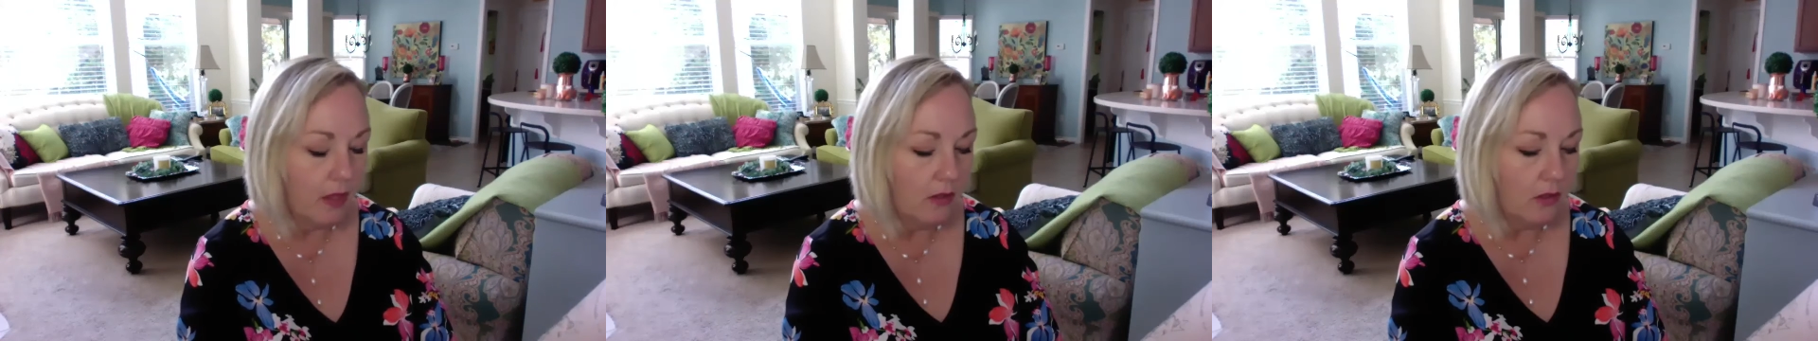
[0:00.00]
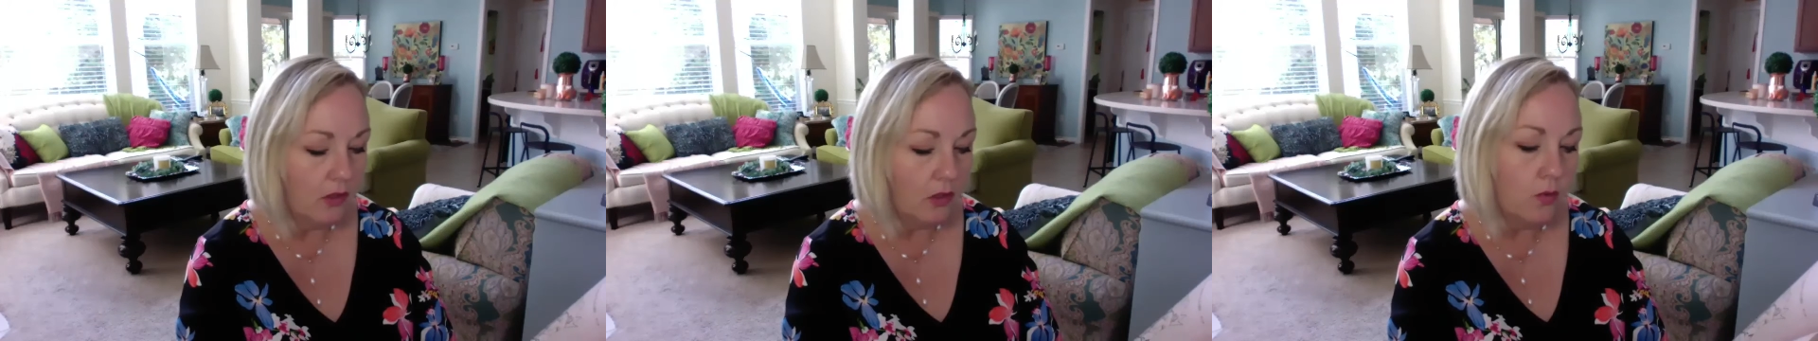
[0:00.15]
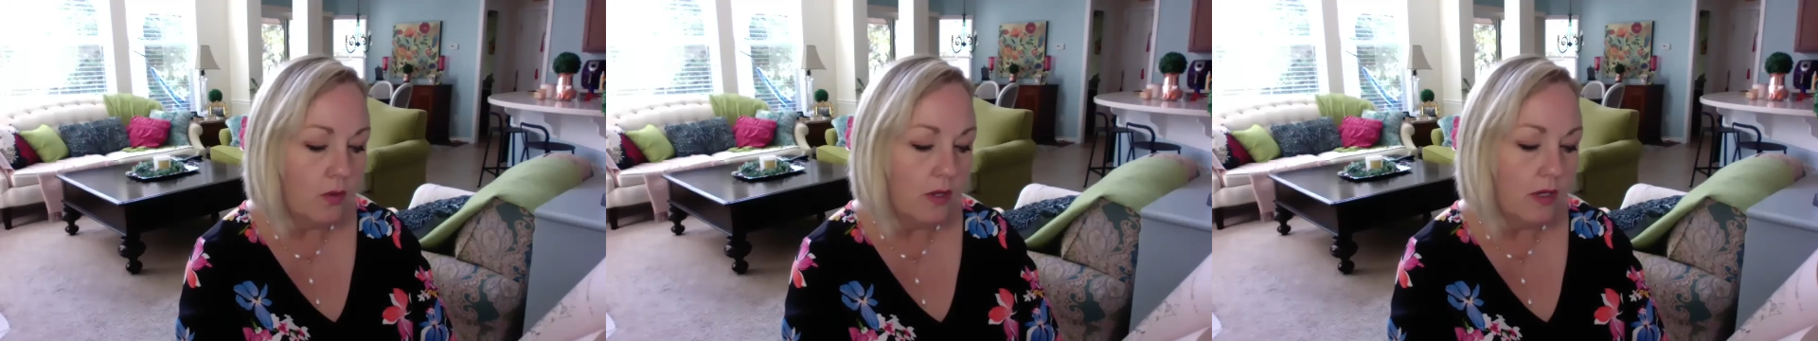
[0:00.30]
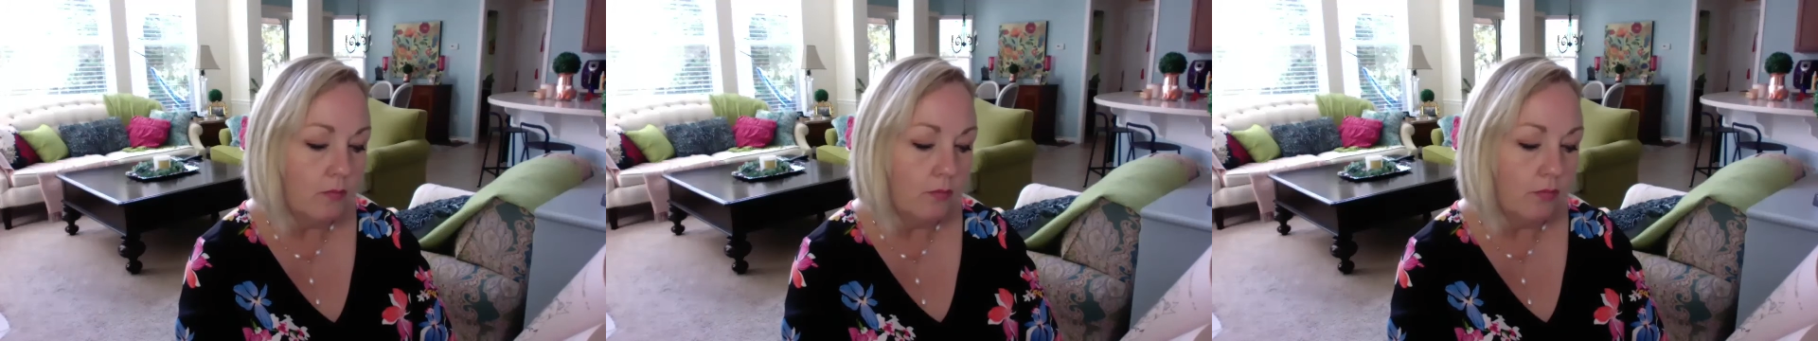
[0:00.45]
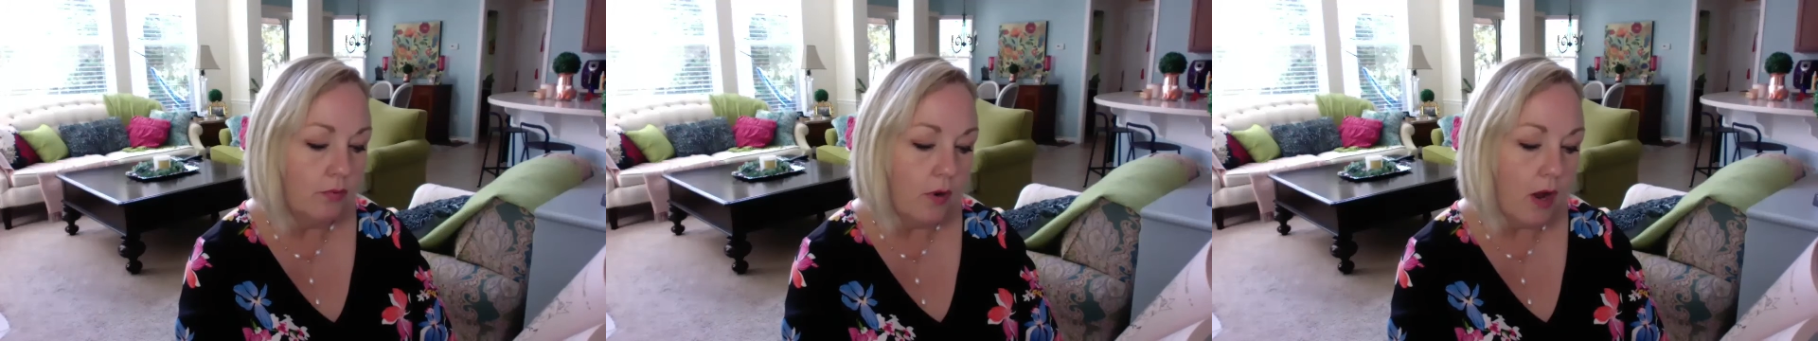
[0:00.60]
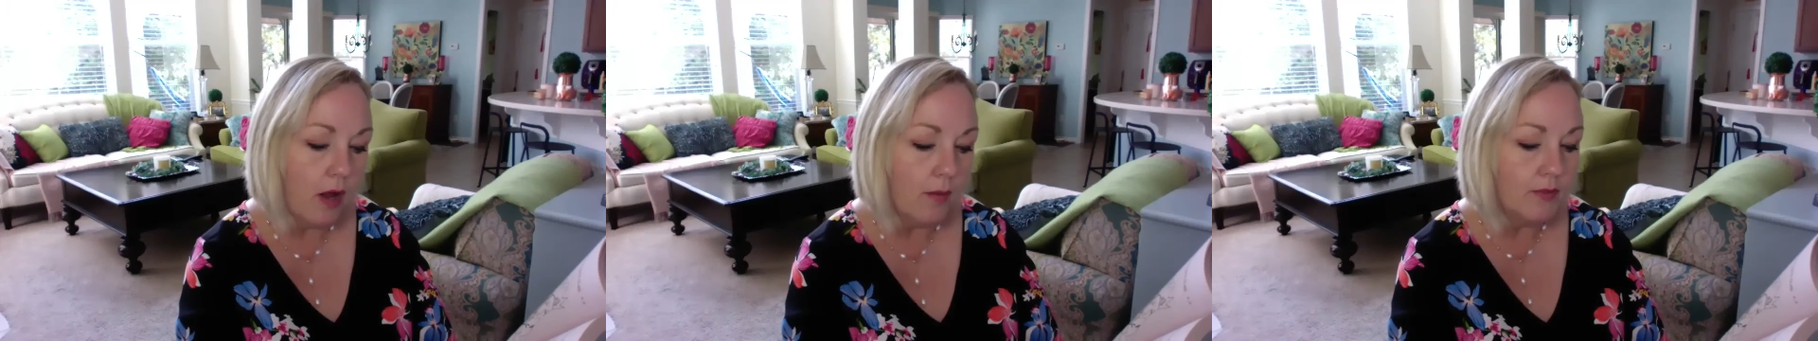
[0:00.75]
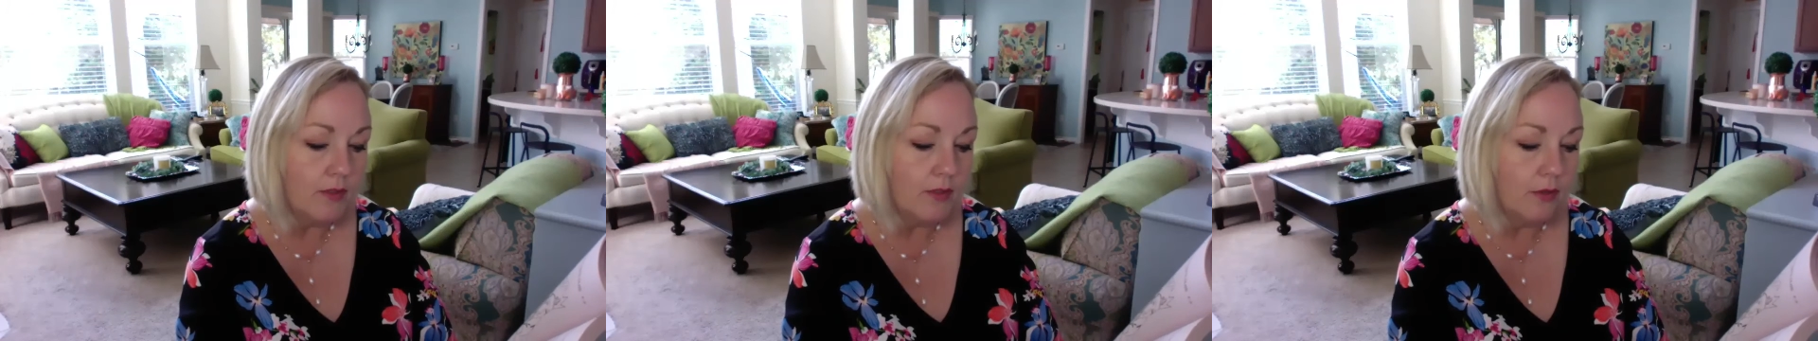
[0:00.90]
The queen
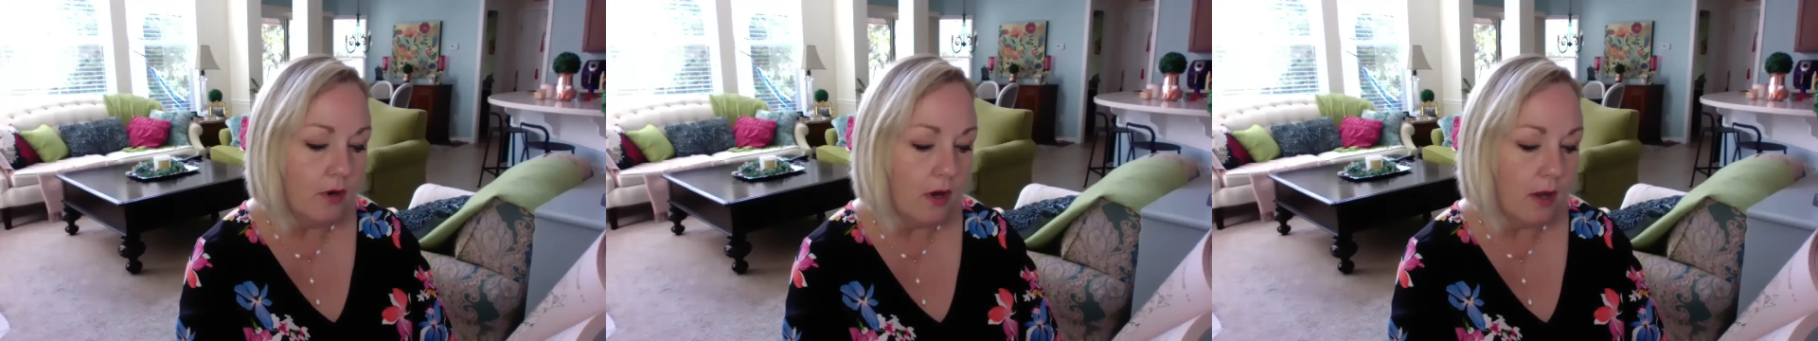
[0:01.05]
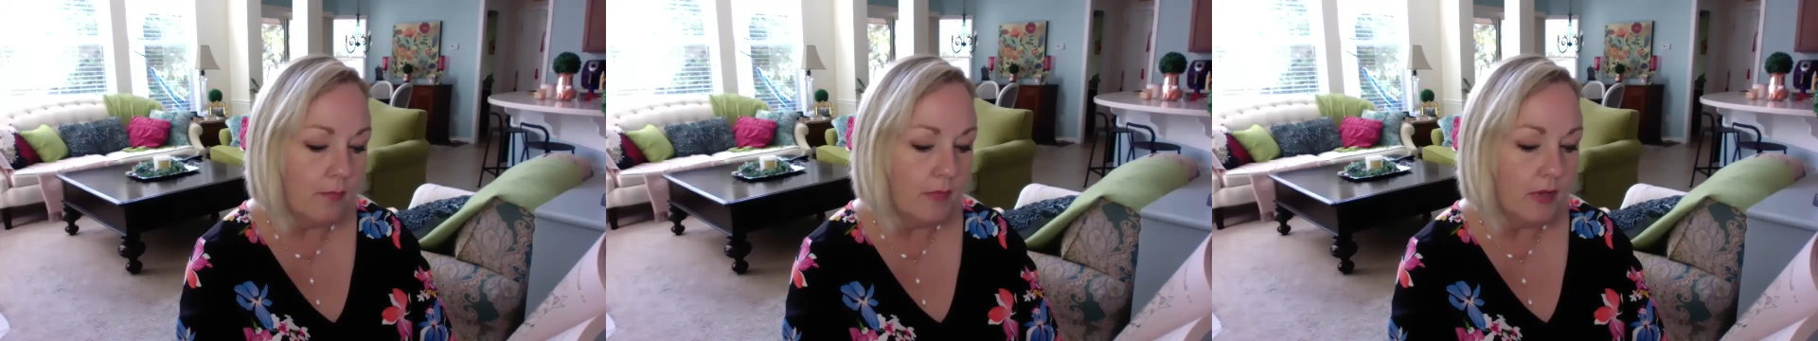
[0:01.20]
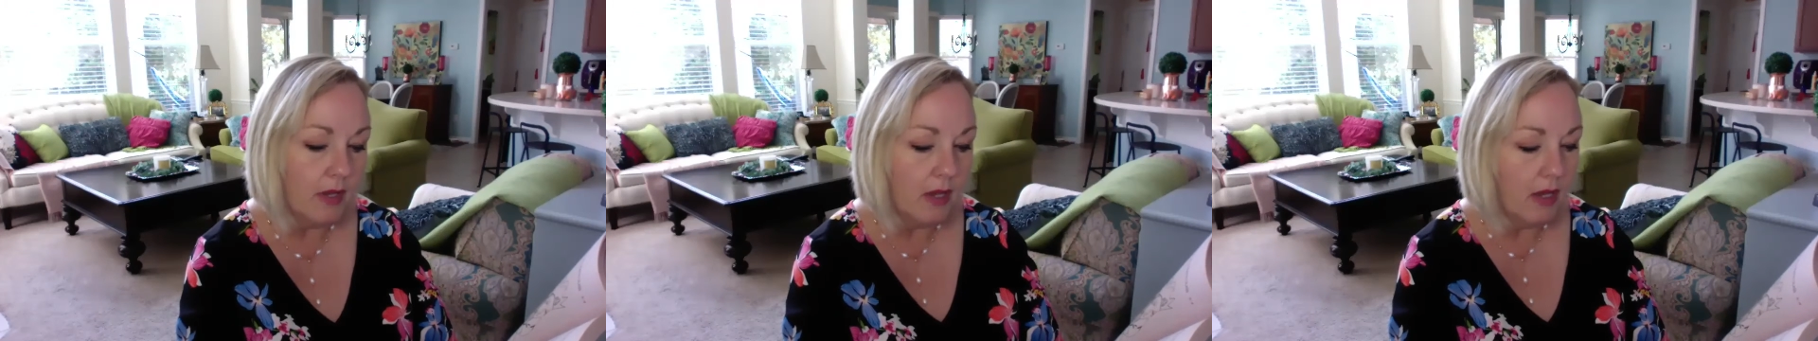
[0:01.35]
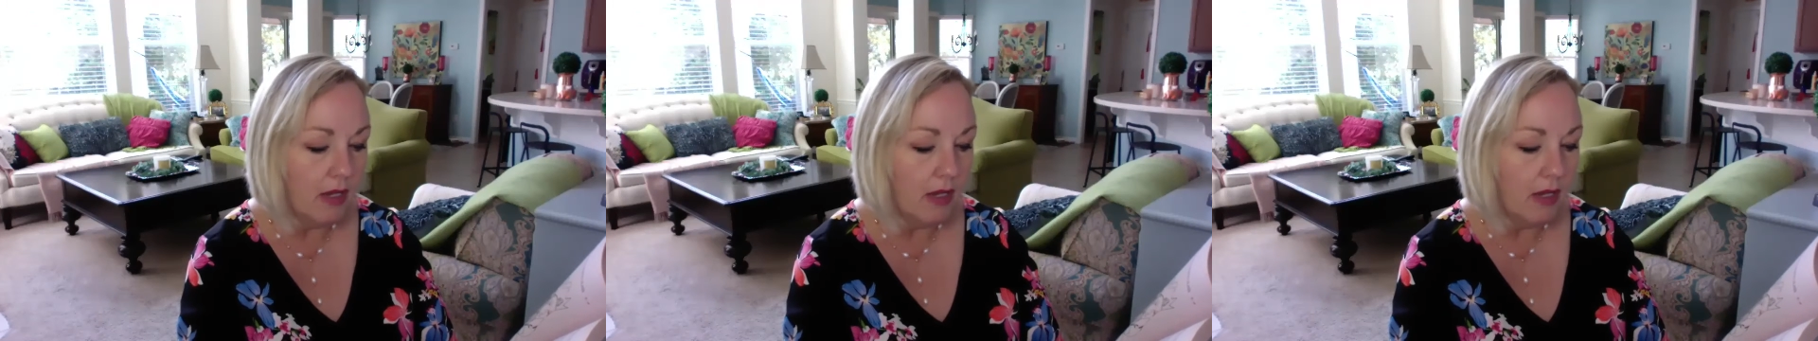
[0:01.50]
propped her up